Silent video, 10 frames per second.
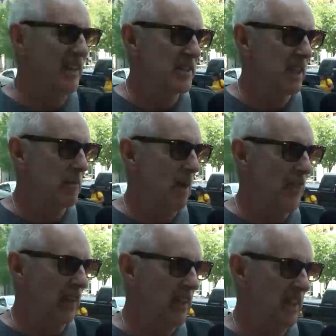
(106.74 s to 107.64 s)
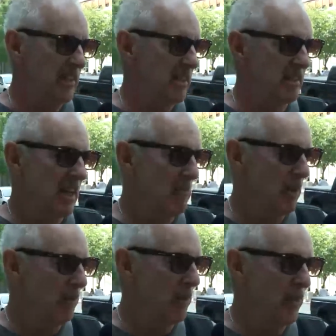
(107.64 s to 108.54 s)
They just think about the kids coming
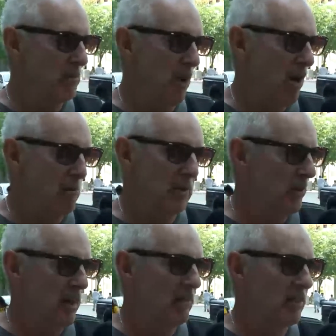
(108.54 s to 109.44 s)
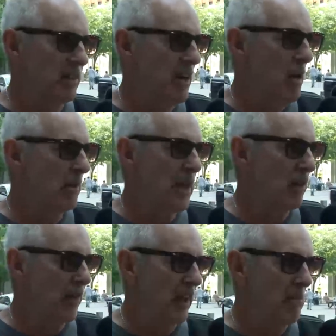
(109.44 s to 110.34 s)
over with their mom or whatever. They
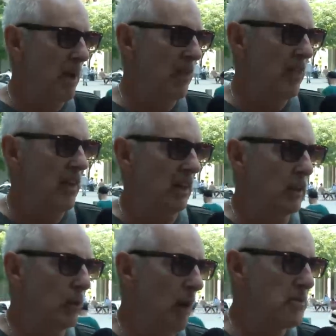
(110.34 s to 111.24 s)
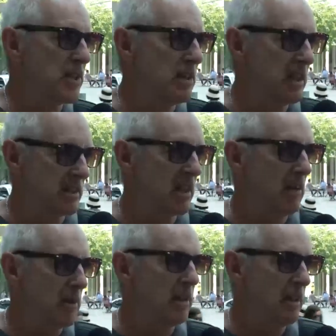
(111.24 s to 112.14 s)
don't think about the corruption that's
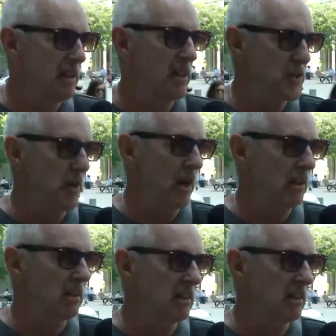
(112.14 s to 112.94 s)
coming in, the drug